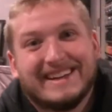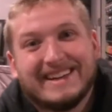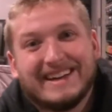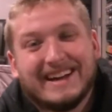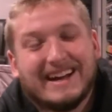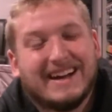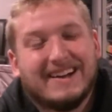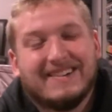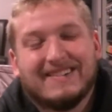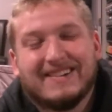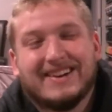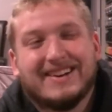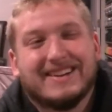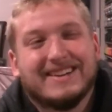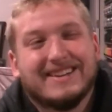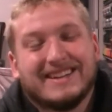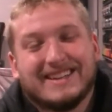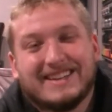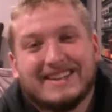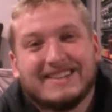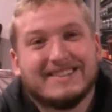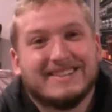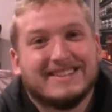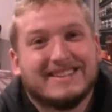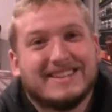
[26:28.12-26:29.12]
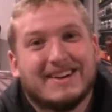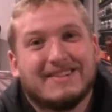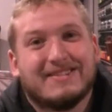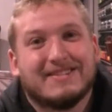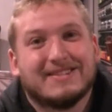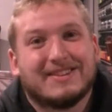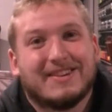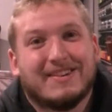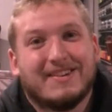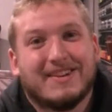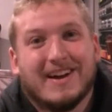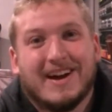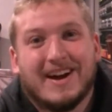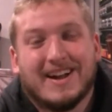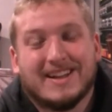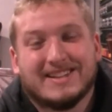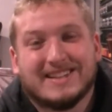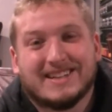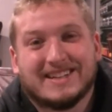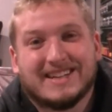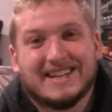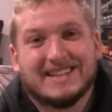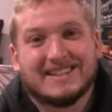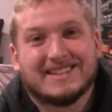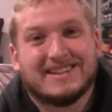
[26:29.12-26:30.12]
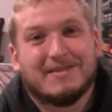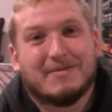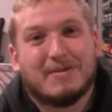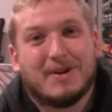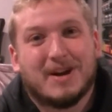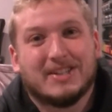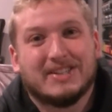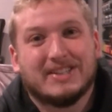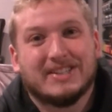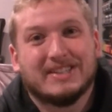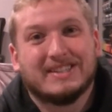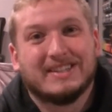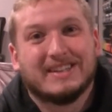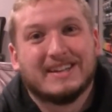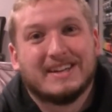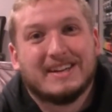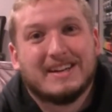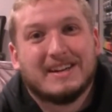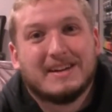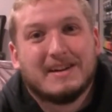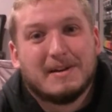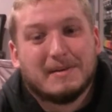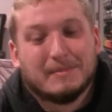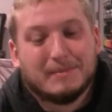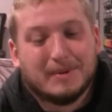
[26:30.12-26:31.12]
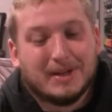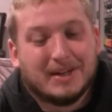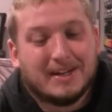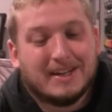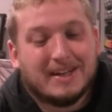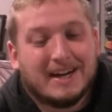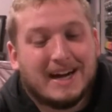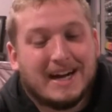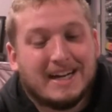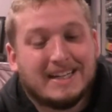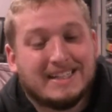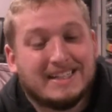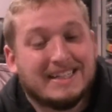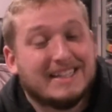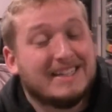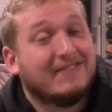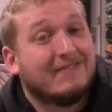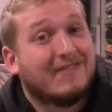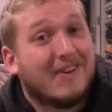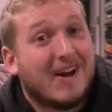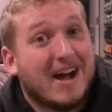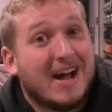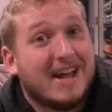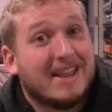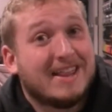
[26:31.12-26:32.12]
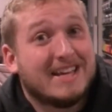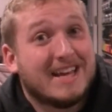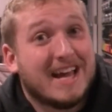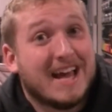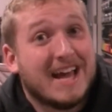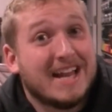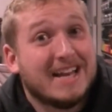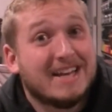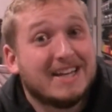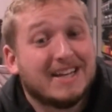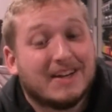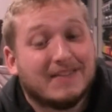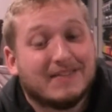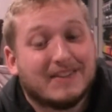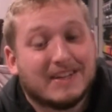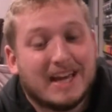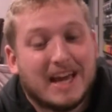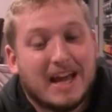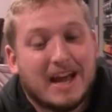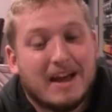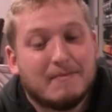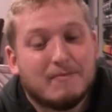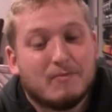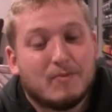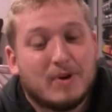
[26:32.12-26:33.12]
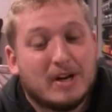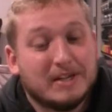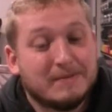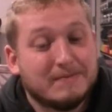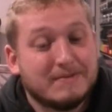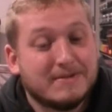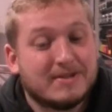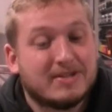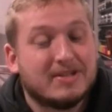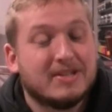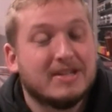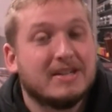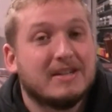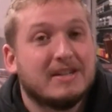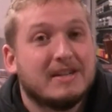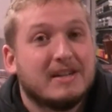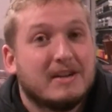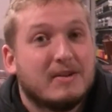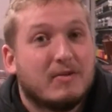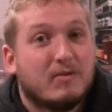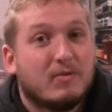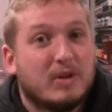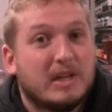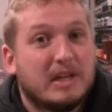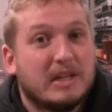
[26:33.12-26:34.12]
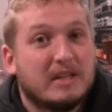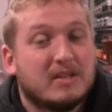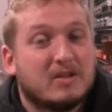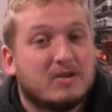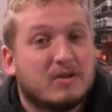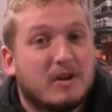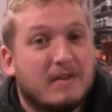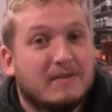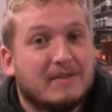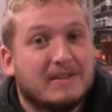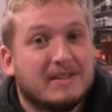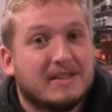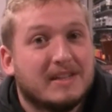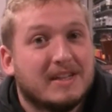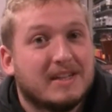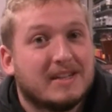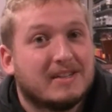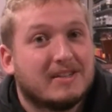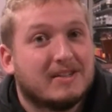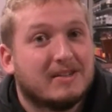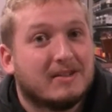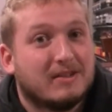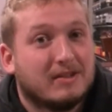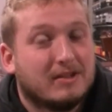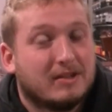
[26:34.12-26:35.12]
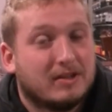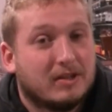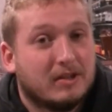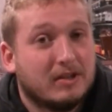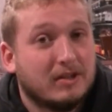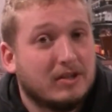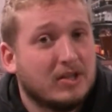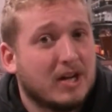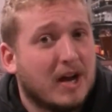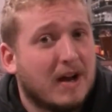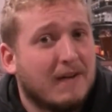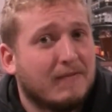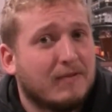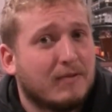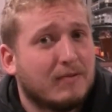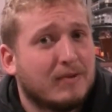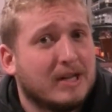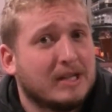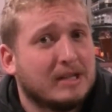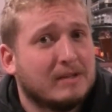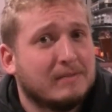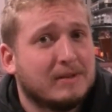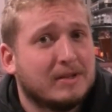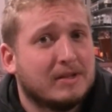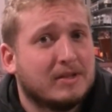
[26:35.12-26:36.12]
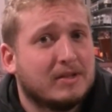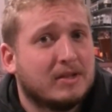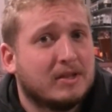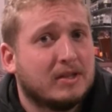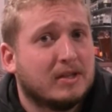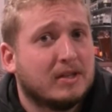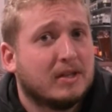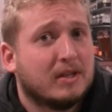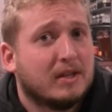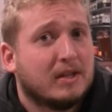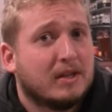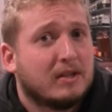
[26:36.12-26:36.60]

I really couldn't tell what was going on, so I kind of stopped watching. But I did find the end of the game. Westminster wins 12-6, so good job for Westminster.